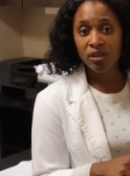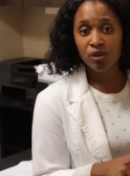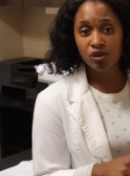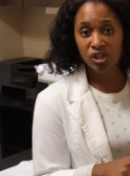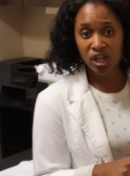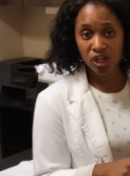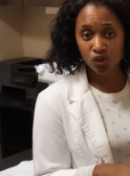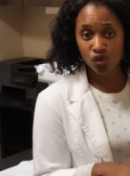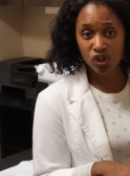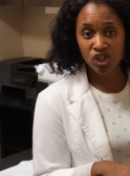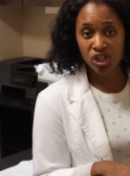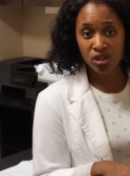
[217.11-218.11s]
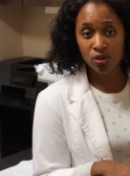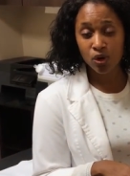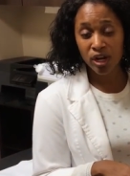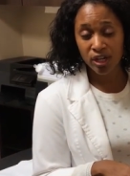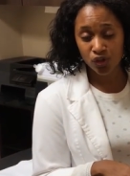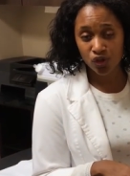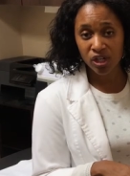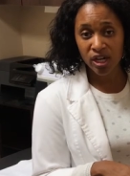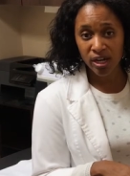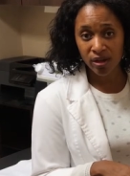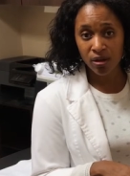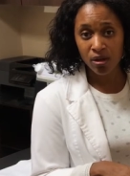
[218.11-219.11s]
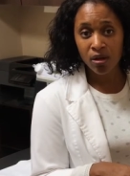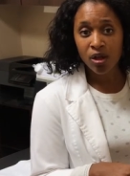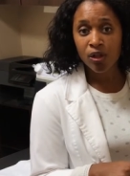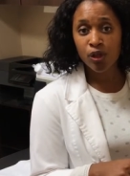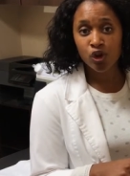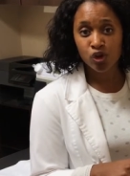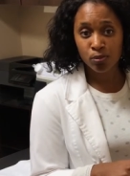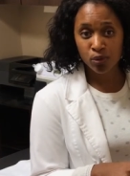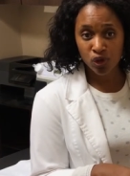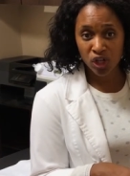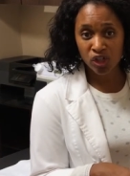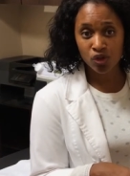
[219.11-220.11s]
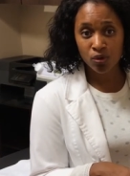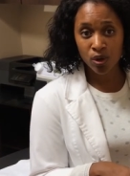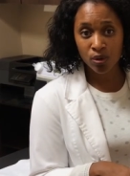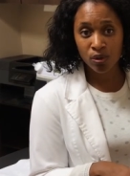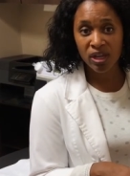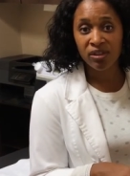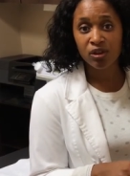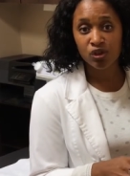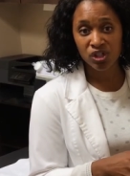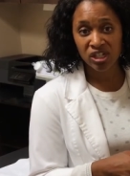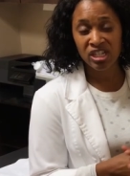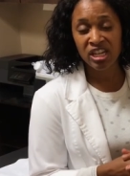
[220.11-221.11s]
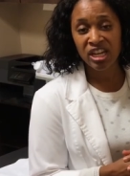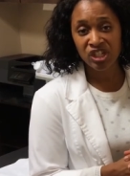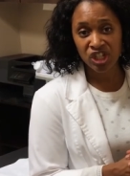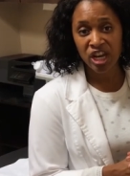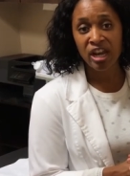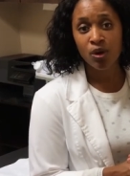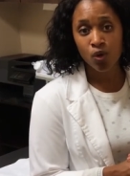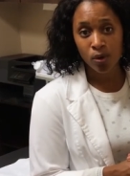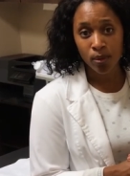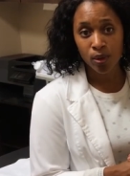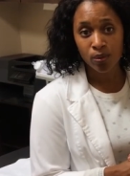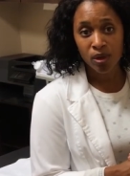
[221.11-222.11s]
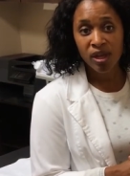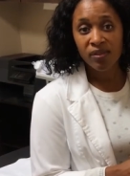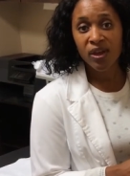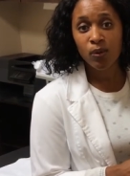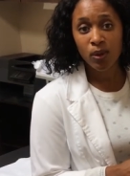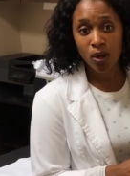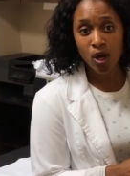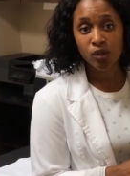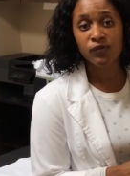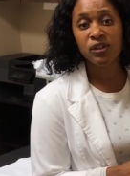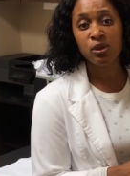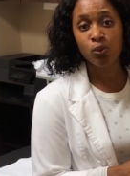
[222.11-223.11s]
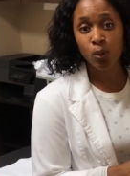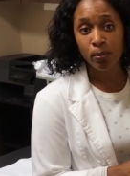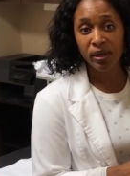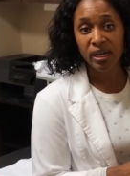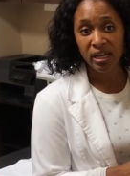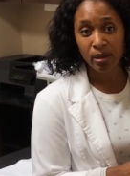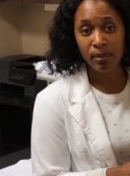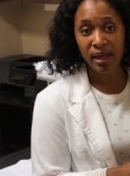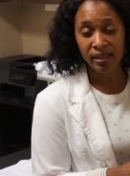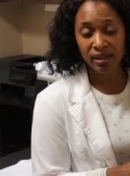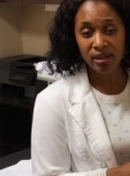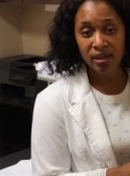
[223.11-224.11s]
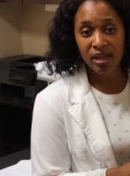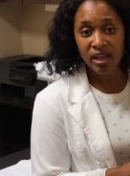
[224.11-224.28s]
there's estrogen or estradiol, there's progesterone, and there's a DHEA hormone that we often will put in a pellet